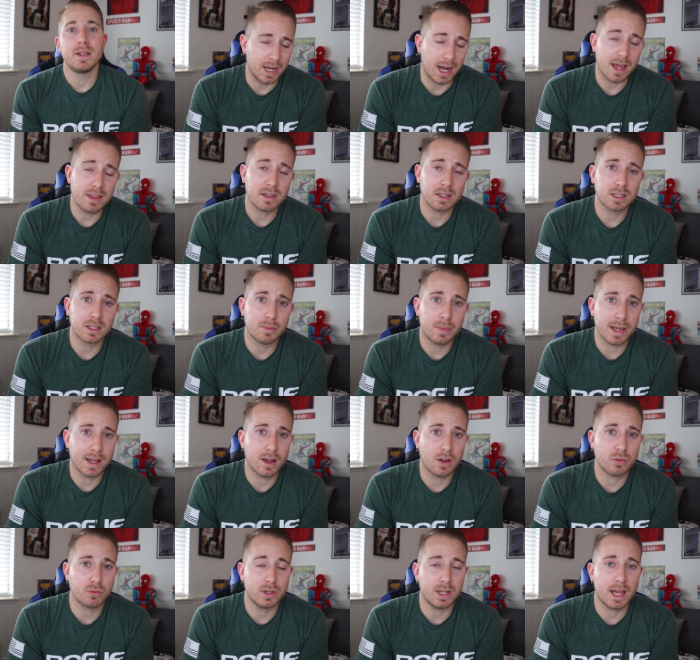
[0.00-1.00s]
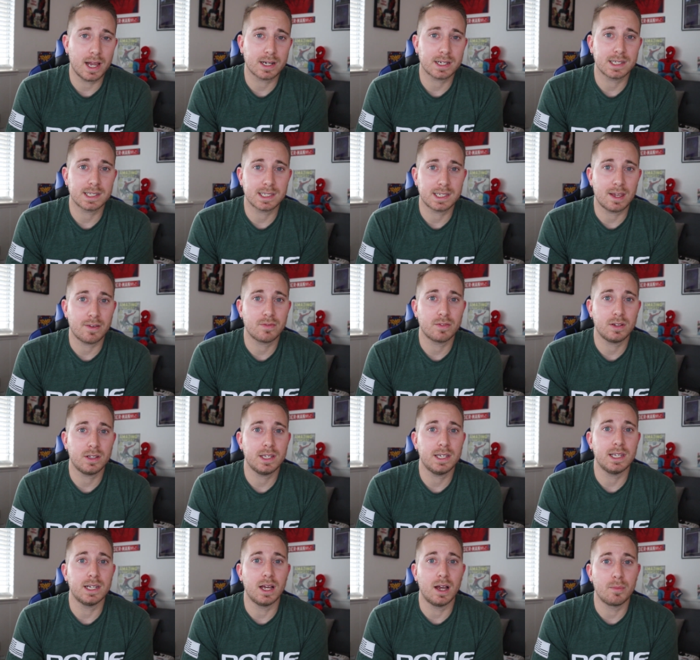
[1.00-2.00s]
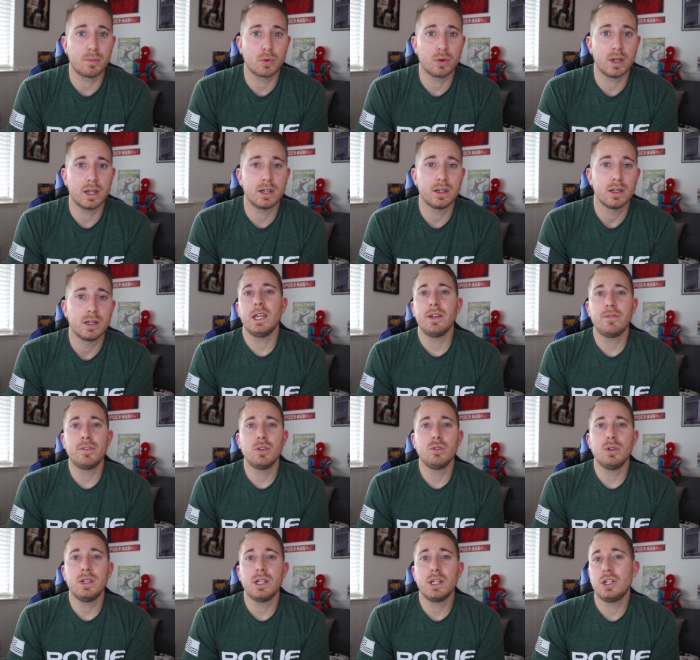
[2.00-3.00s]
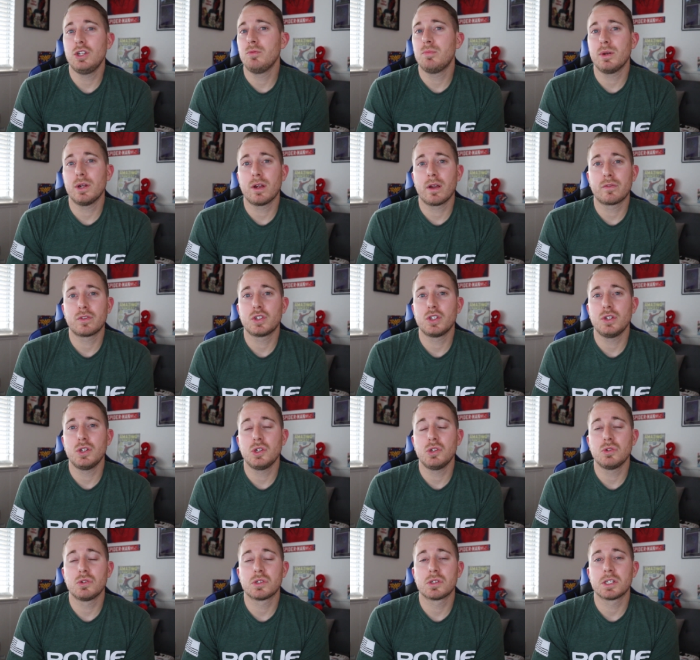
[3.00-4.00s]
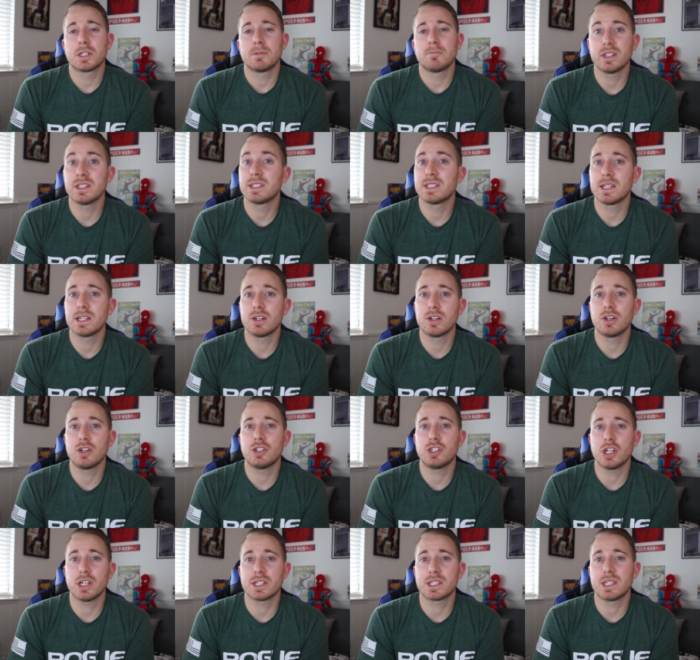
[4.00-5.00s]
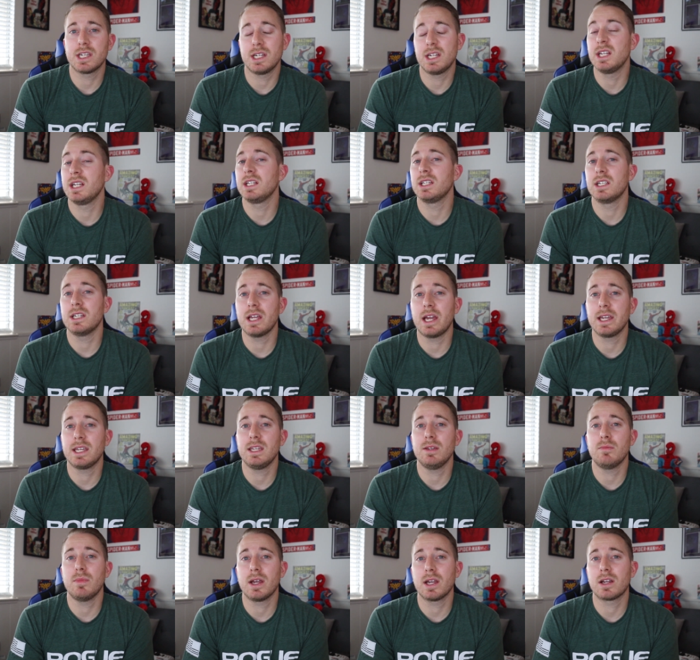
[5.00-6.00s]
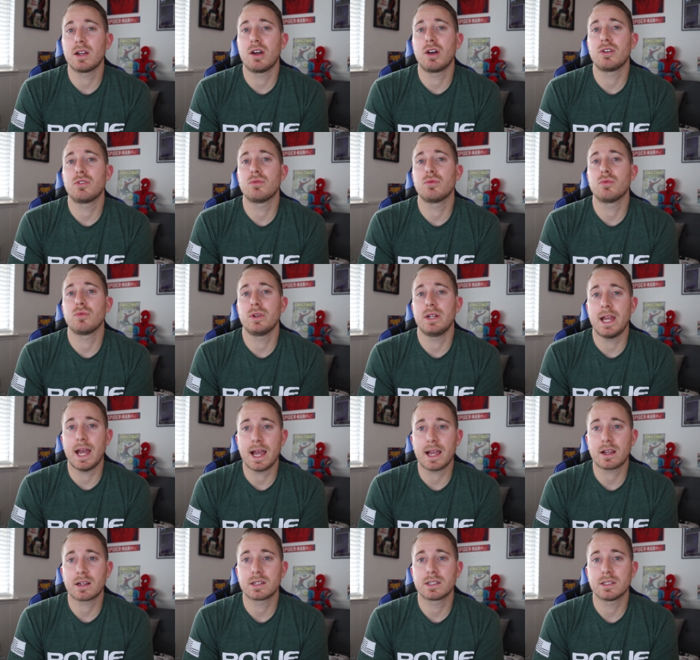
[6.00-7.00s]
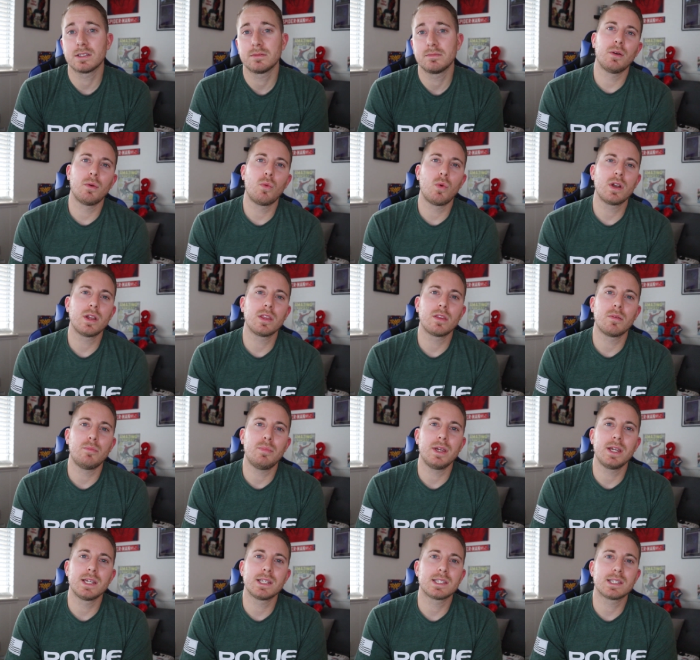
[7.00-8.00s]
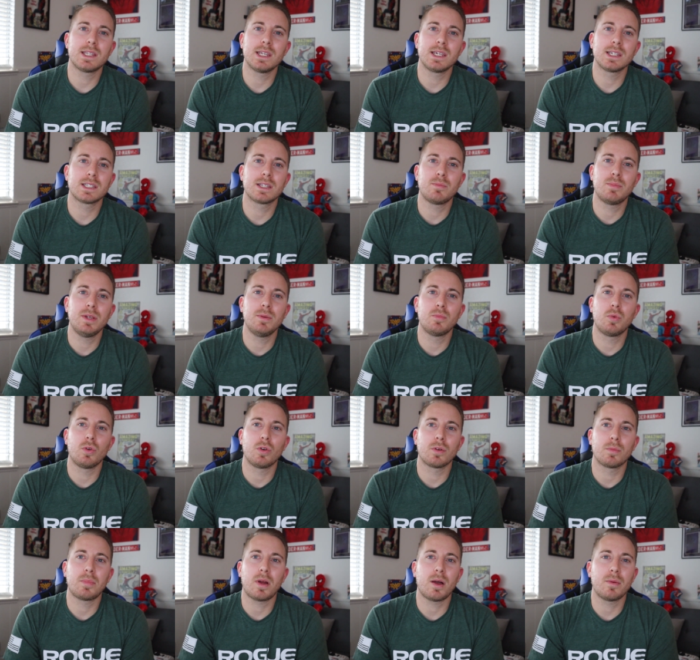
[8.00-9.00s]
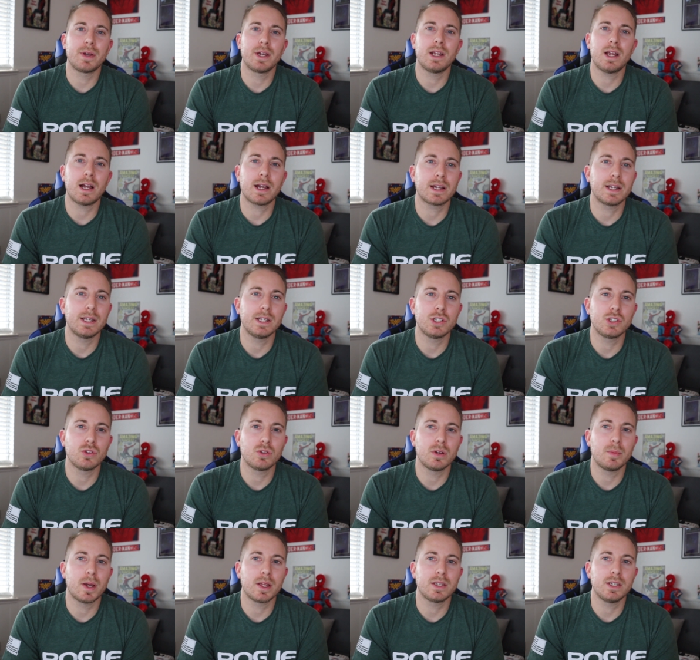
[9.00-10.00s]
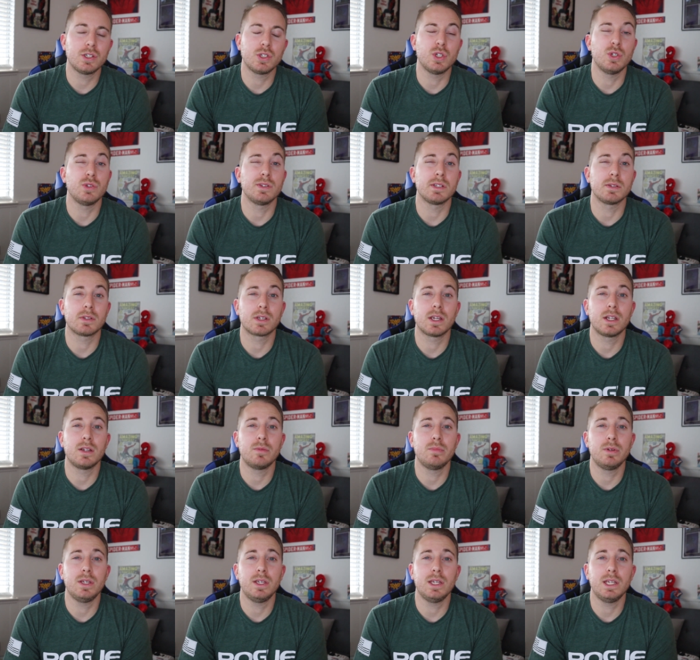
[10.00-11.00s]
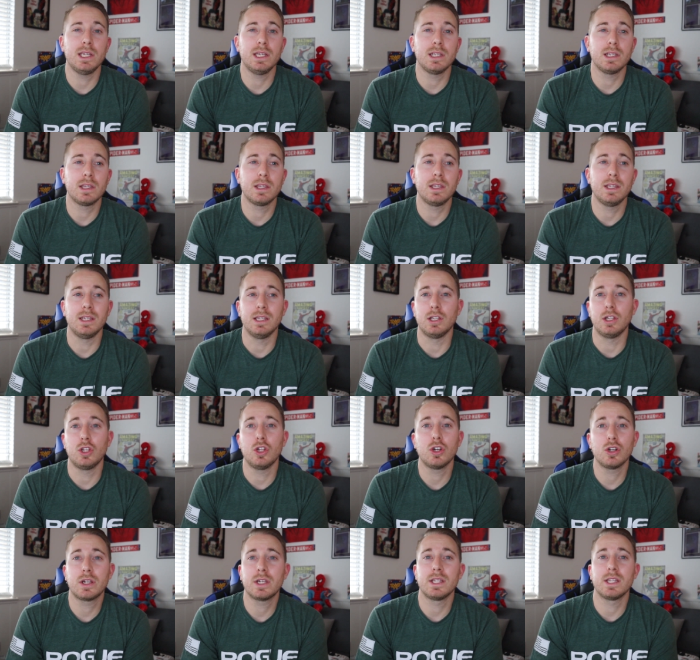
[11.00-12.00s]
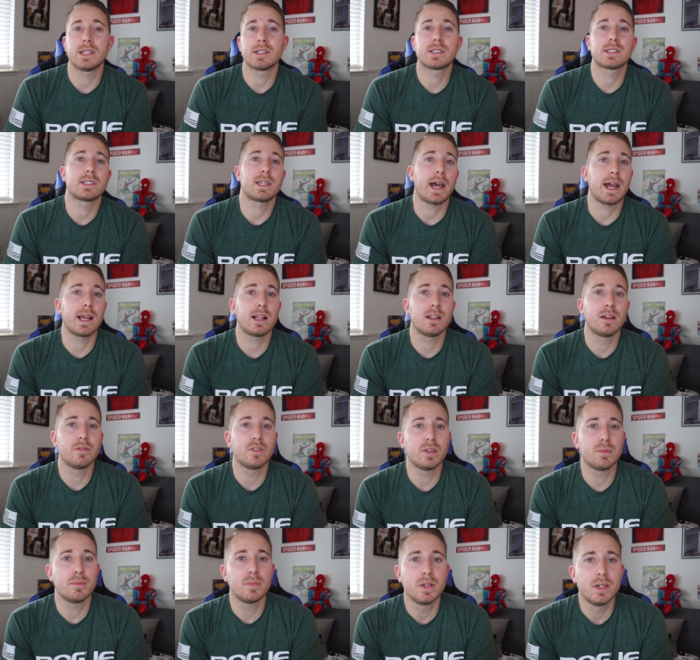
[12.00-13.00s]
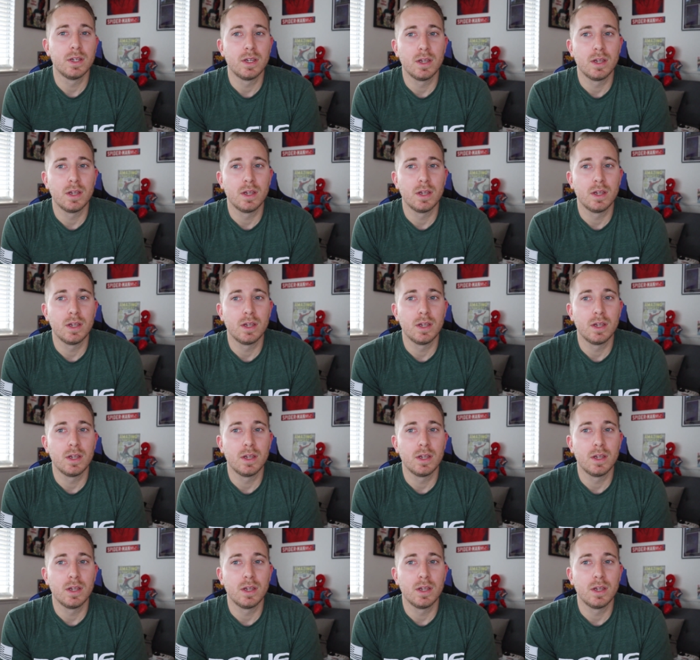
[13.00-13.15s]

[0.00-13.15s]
and I think the Metcon React is definitely an upgrade. If you need a new pair of shoes, consider just getting the Nike Metcon React. one of the biggest things that people are probably not going to enjoy about these shoes is going to be the look and the style of them,